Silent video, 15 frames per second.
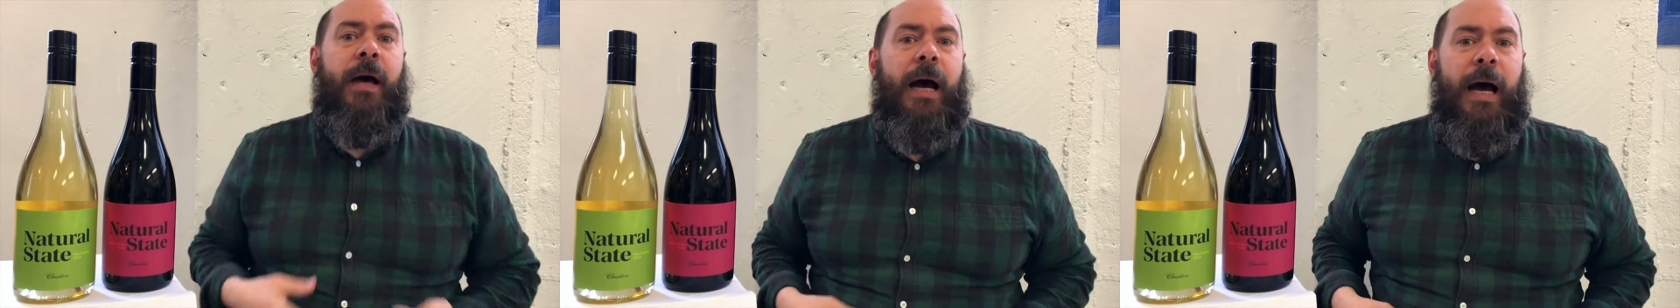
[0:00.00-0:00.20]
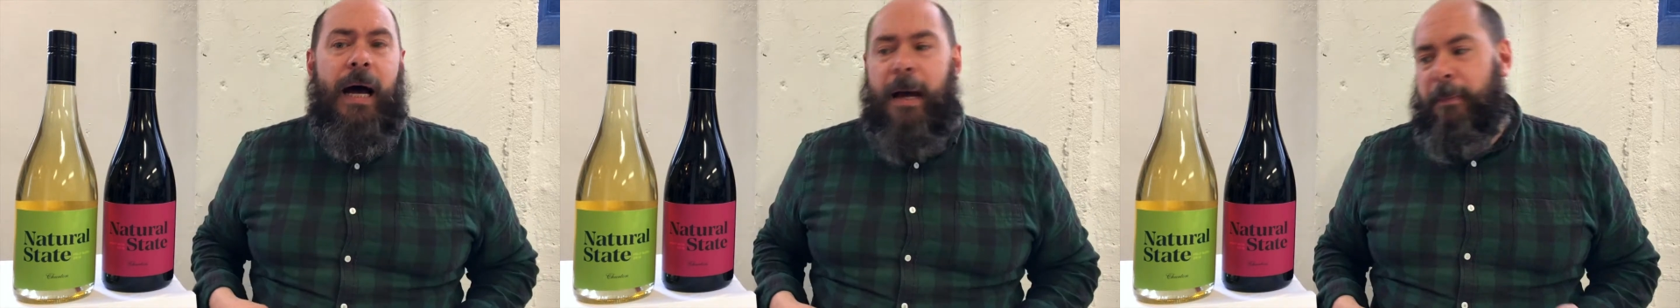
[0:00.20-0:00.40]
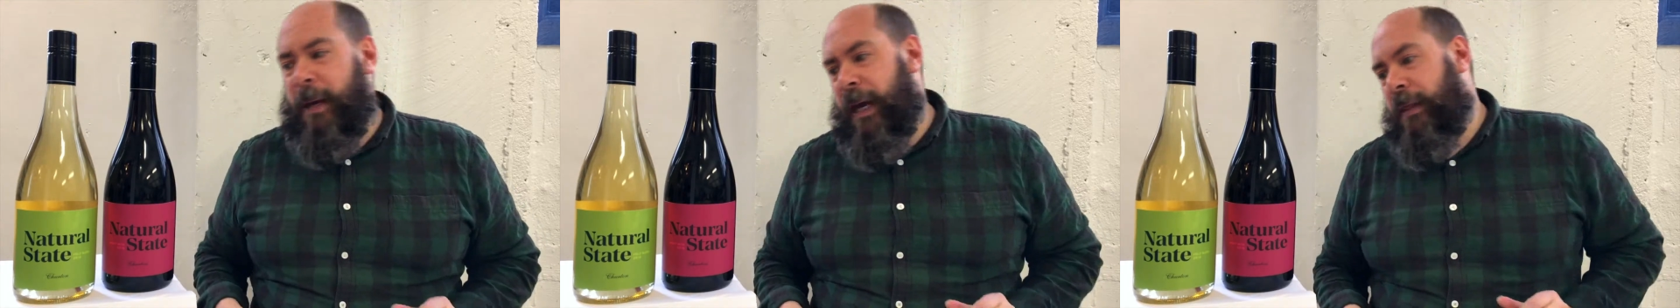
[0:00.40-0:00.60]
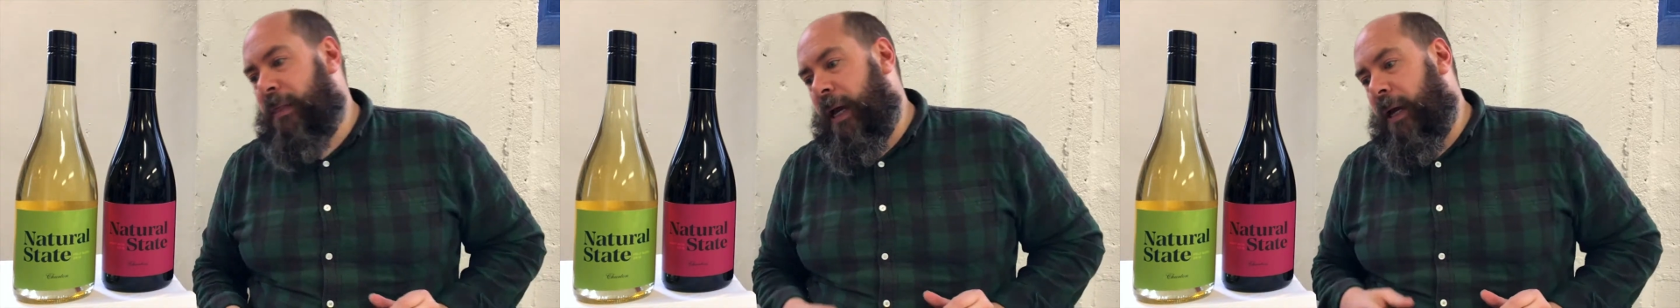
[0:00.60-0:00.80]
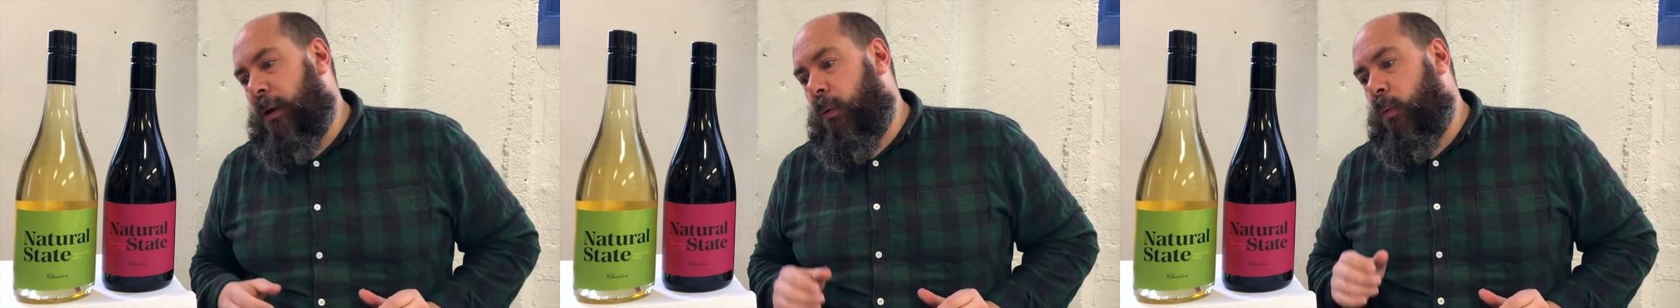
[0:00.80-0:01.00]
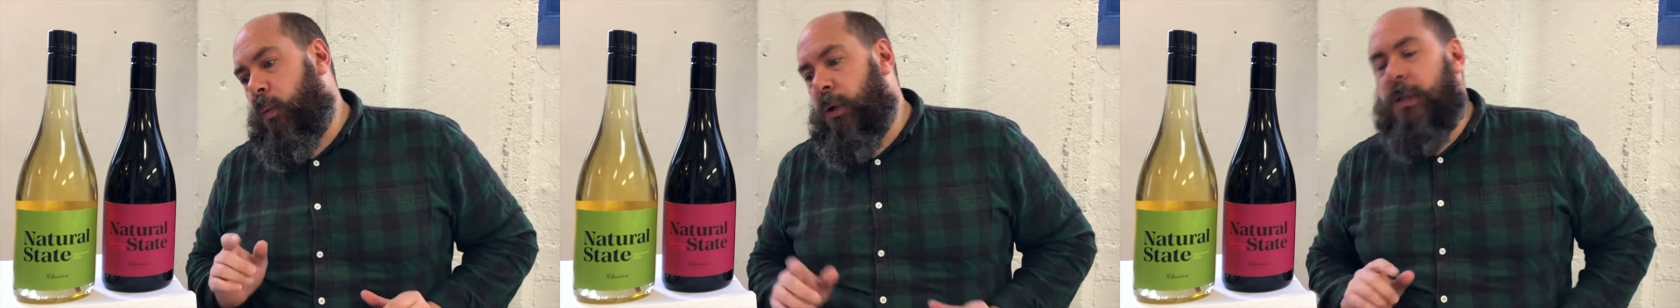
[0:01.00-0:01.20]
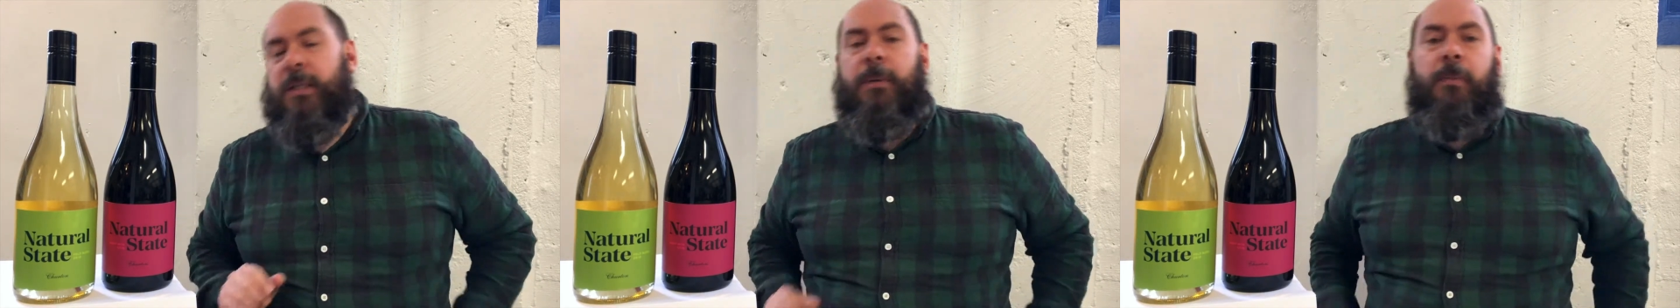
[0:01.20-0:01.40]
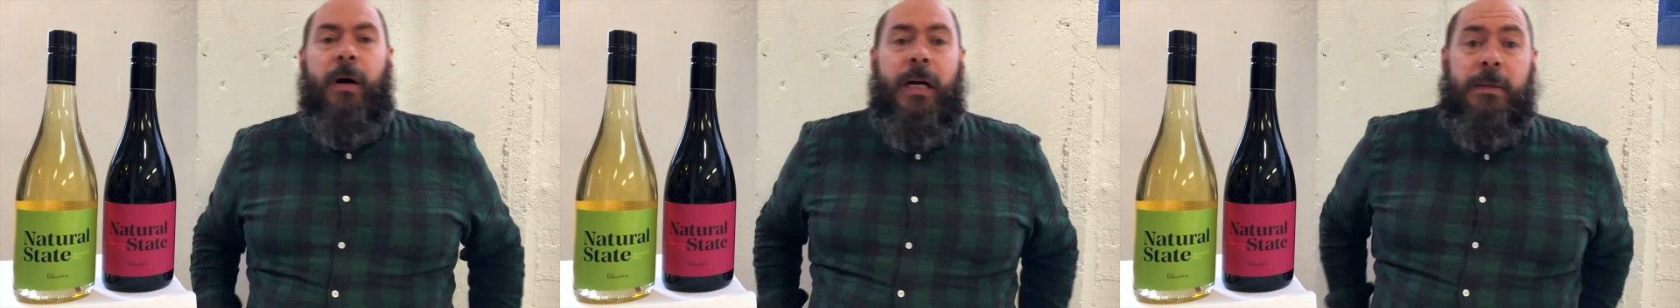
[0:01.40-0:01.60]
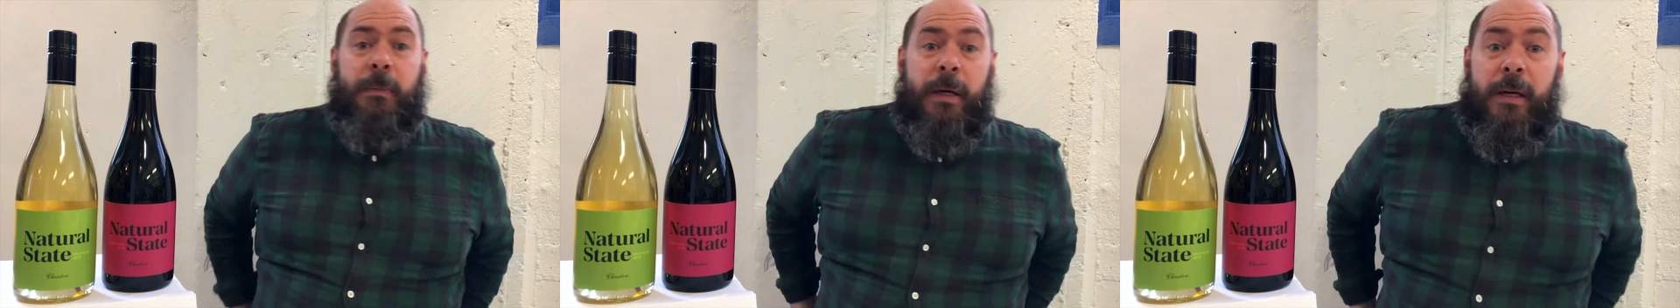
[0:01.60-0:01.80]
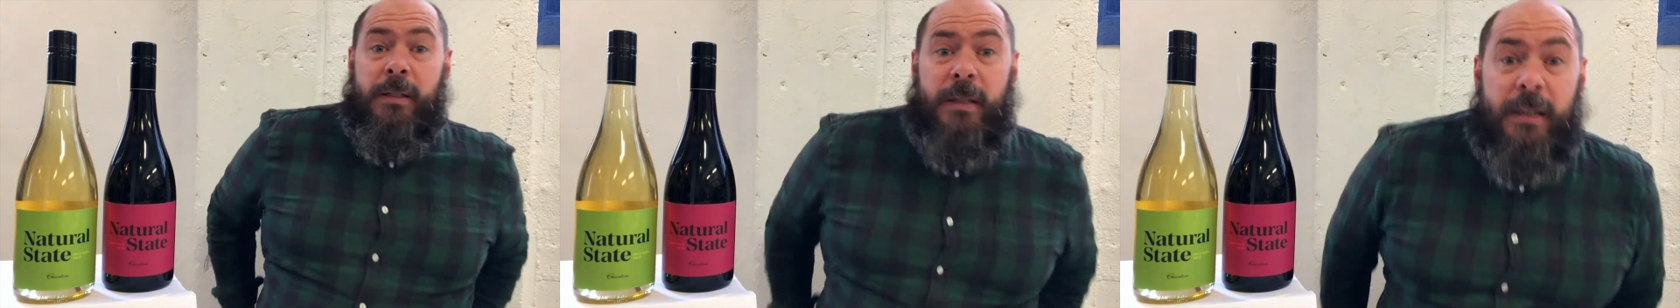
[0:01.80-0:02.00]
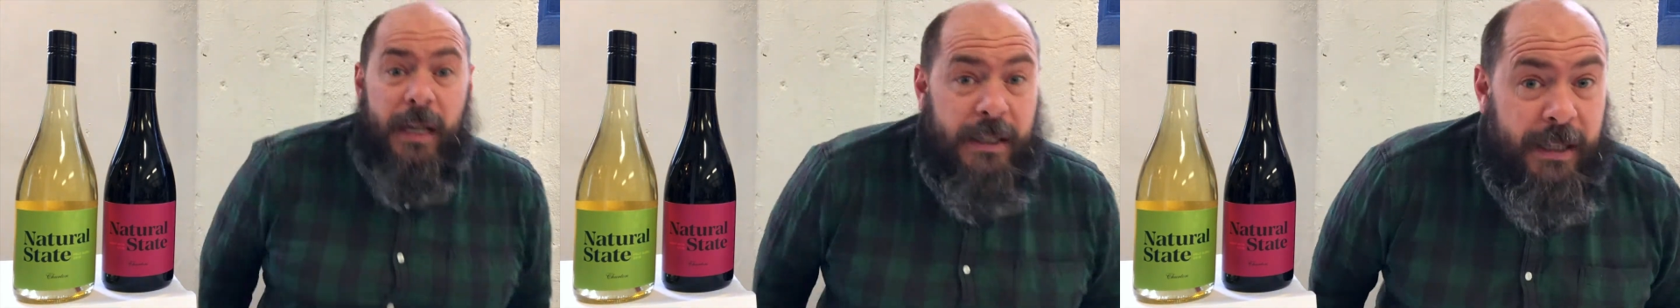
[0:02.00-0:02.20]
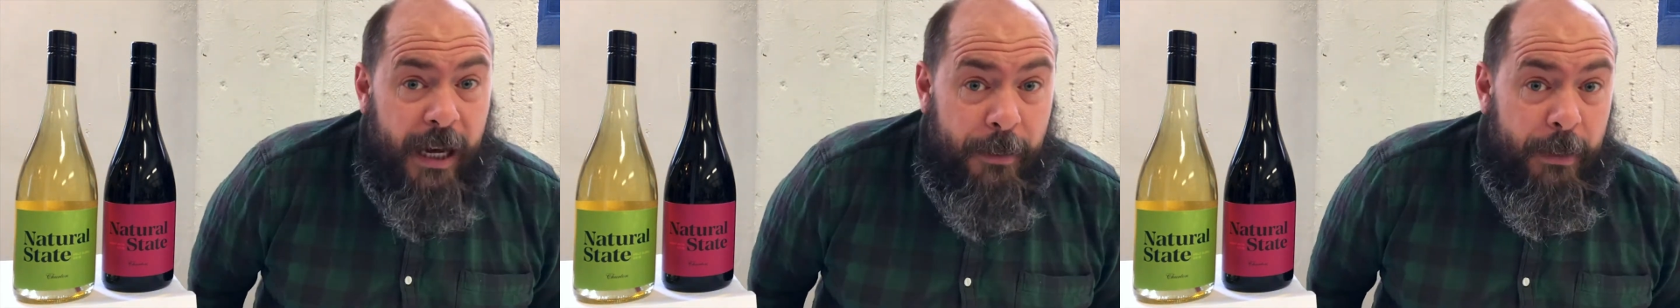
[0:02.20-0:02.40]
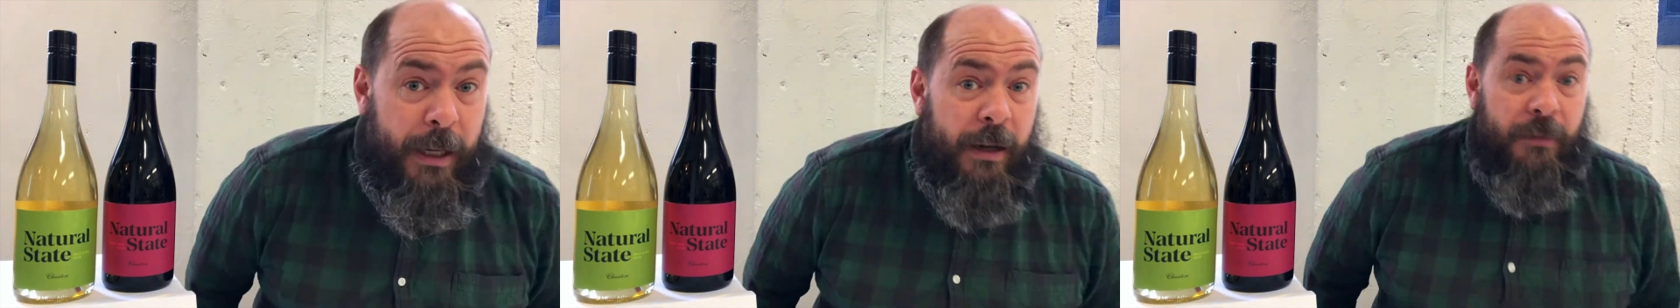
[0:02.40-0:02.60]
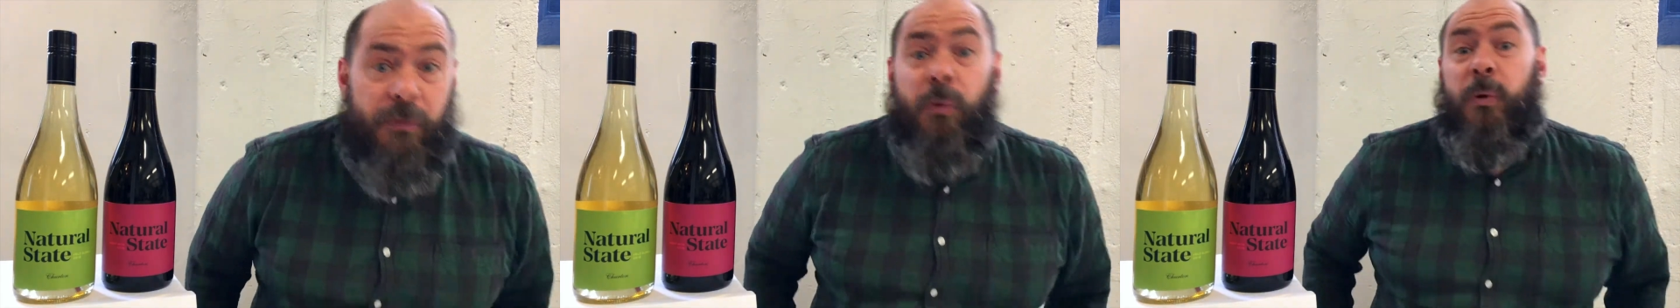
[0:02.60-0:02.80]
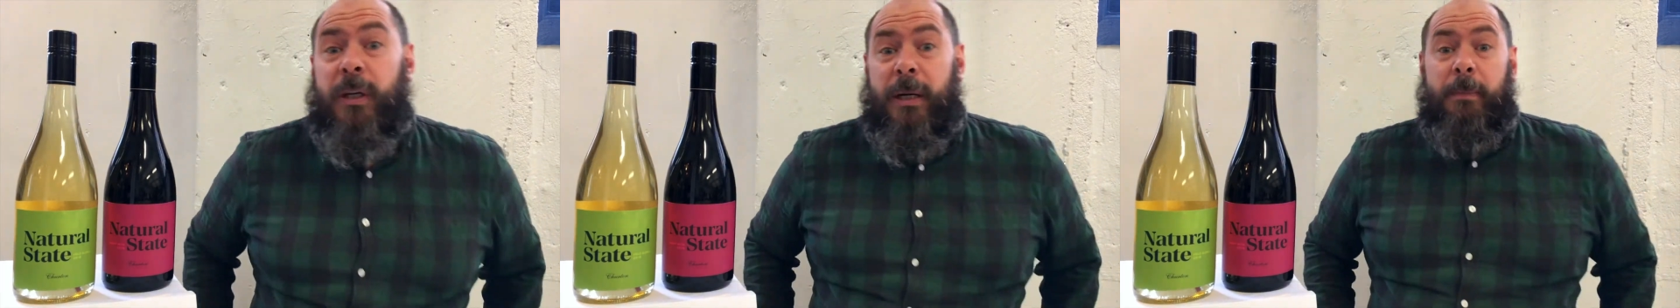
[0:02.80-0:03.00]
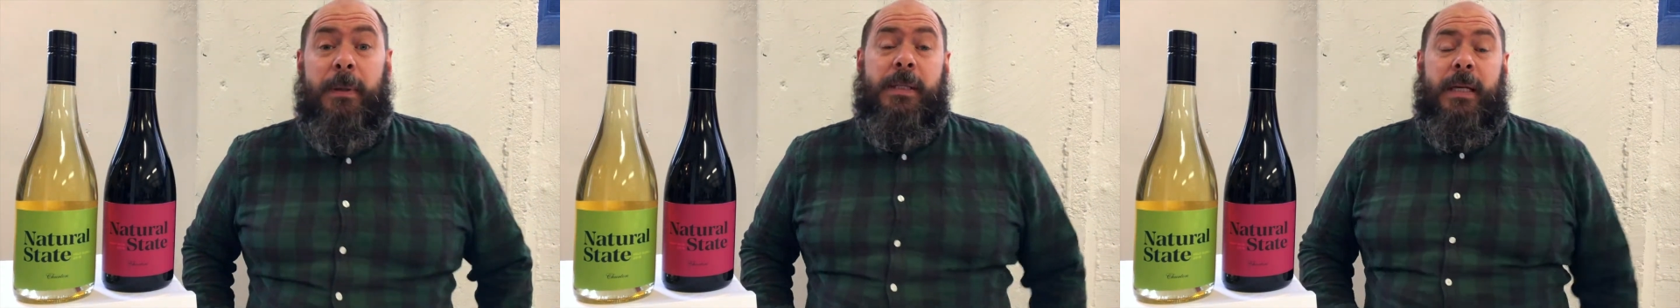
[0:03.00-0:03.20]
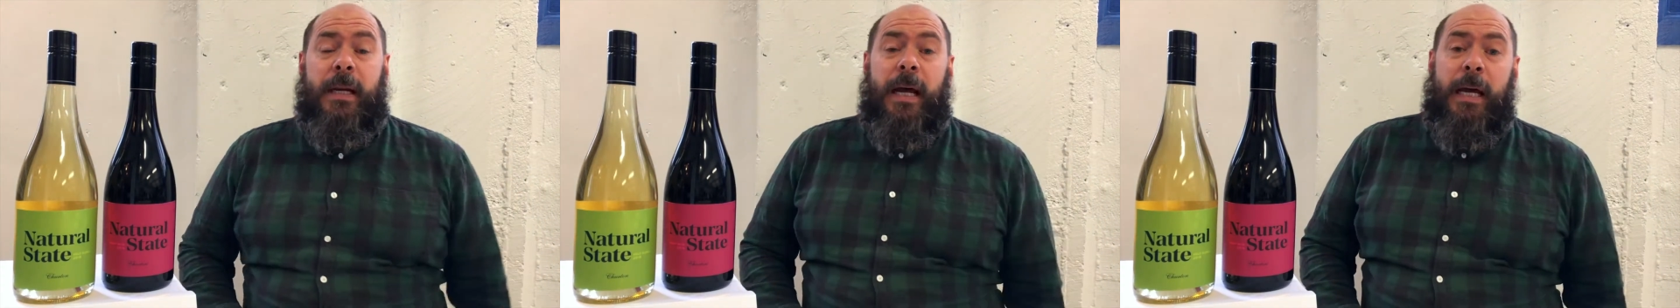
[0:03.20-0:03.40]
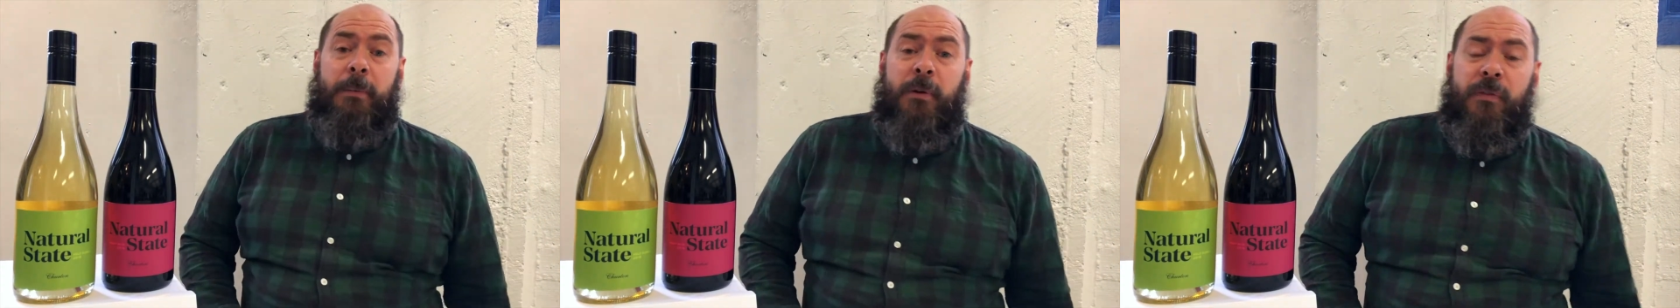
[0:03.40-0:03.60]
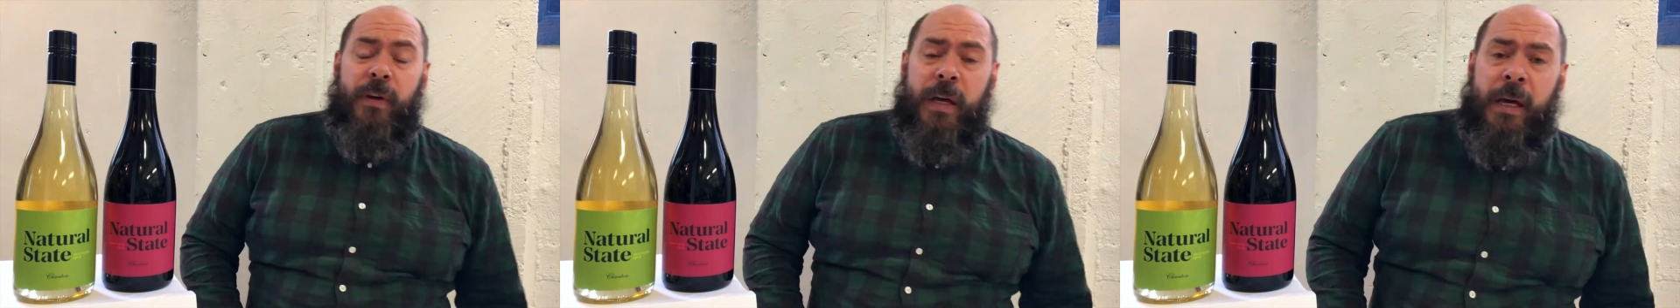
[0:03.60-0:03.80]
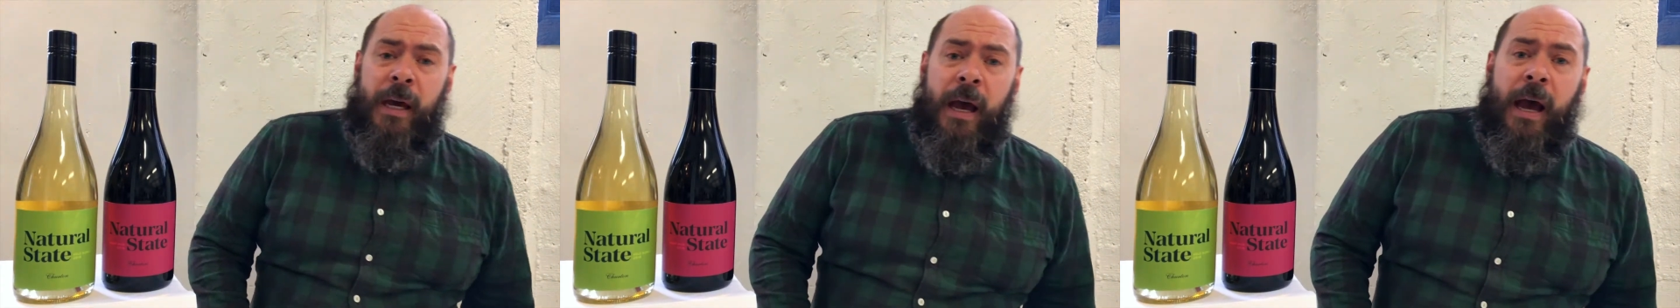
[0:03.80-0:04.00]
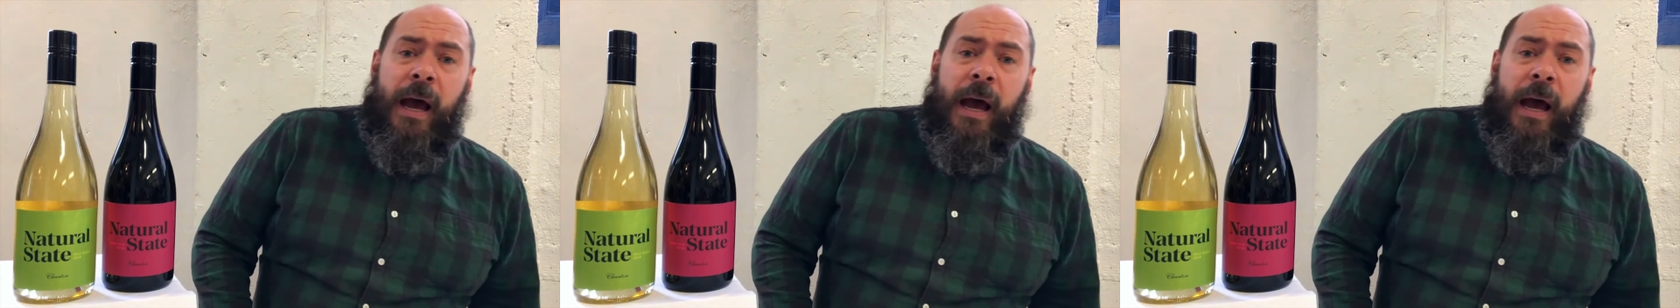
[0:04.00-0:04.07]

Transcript: and that wouldn't surprise me because it does come in at 14% ABV,